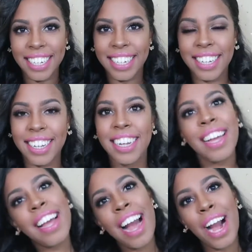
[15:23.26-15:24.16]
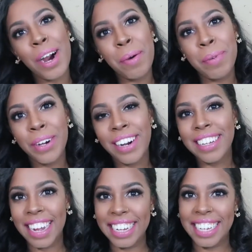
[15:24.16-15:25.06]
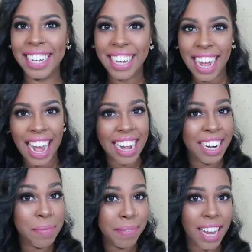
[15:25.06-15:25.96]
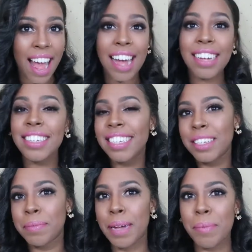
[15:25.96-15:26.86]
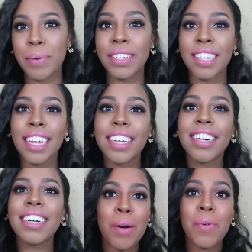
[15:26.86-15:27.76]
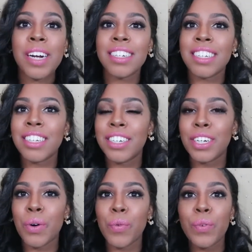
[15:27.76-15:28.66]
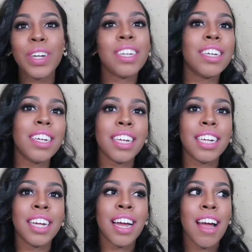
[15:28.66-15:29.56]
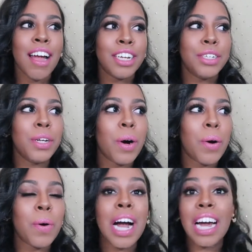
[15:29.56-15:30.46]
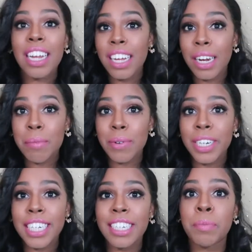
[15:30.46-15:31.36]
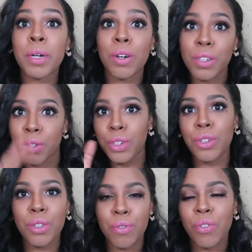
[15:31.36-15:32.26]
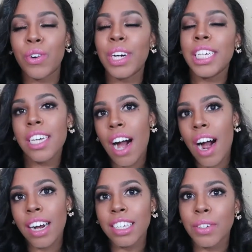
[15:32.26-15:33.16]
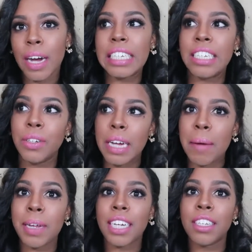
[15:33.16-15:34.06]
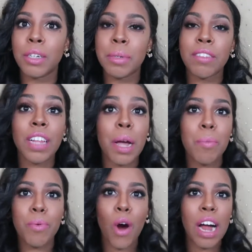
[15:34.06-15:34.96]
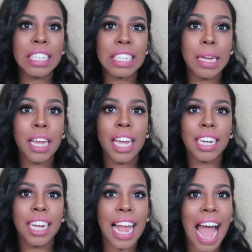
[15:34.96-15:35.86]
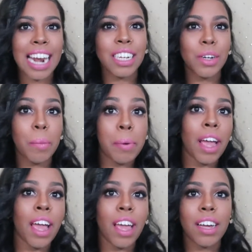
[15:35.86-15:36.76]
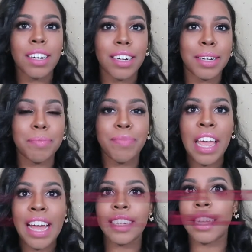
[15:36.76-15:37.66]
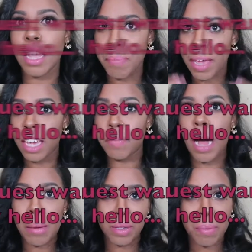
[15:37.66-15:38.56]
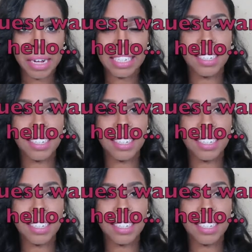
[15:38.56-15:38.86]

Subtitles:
look. I hope you all like it. I had a blast. This is my birthday look. I wanted to look really, you know, glamorous, but also youthful and young. So I still kept like a little bit of like bronzy and like add a little pink. Cause I think pink pops on my